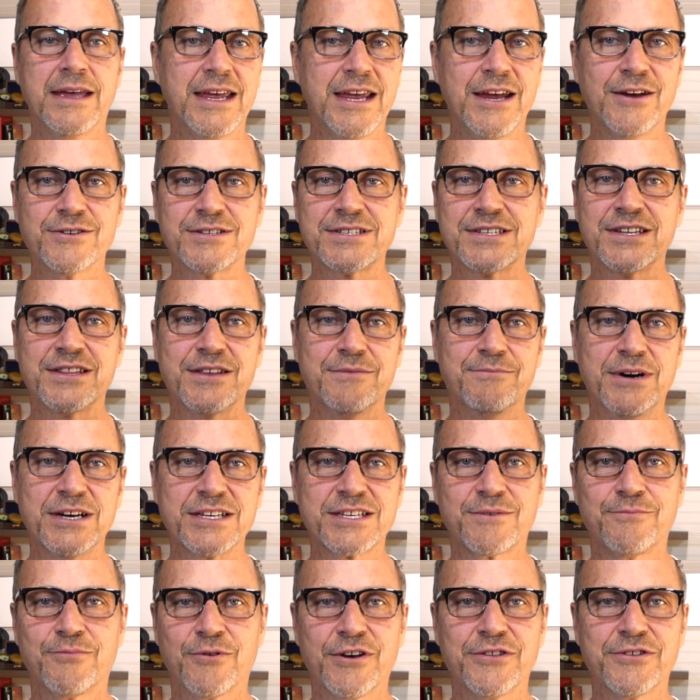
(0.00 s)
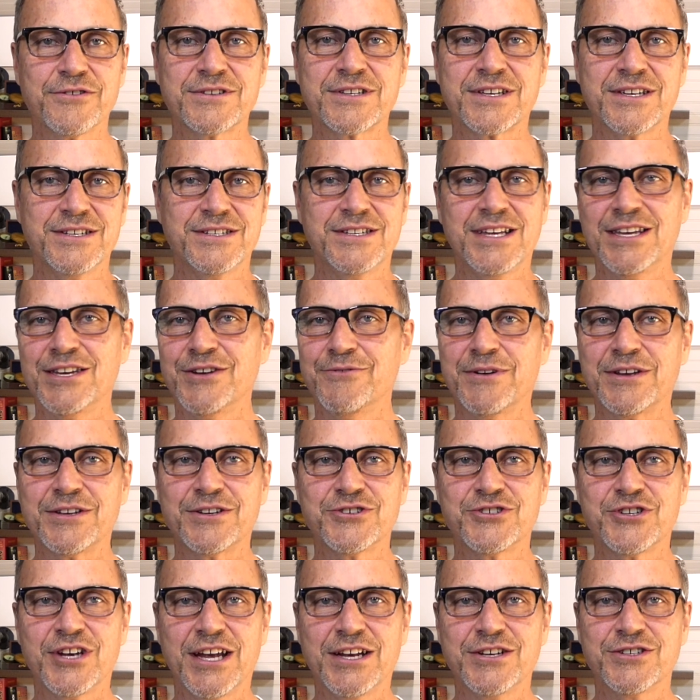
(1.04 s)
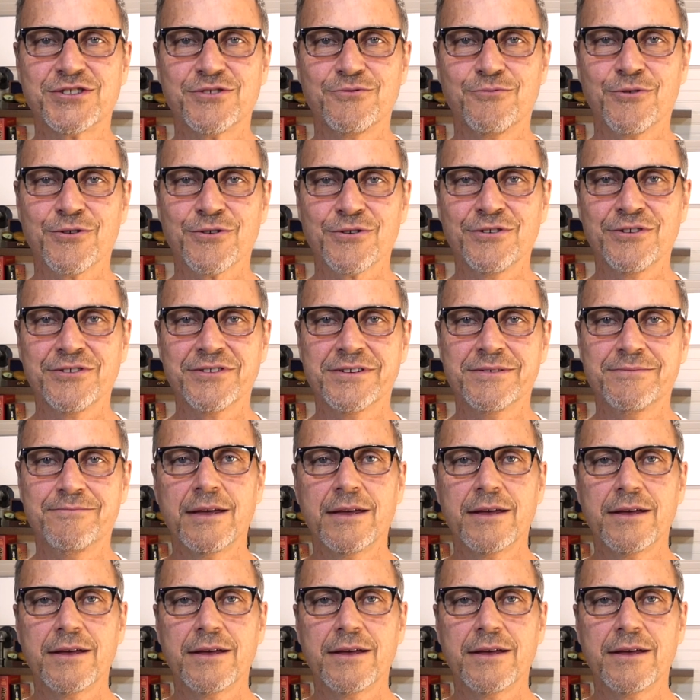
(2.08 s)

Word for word: Here's to the Musk brothers continuing to change the world.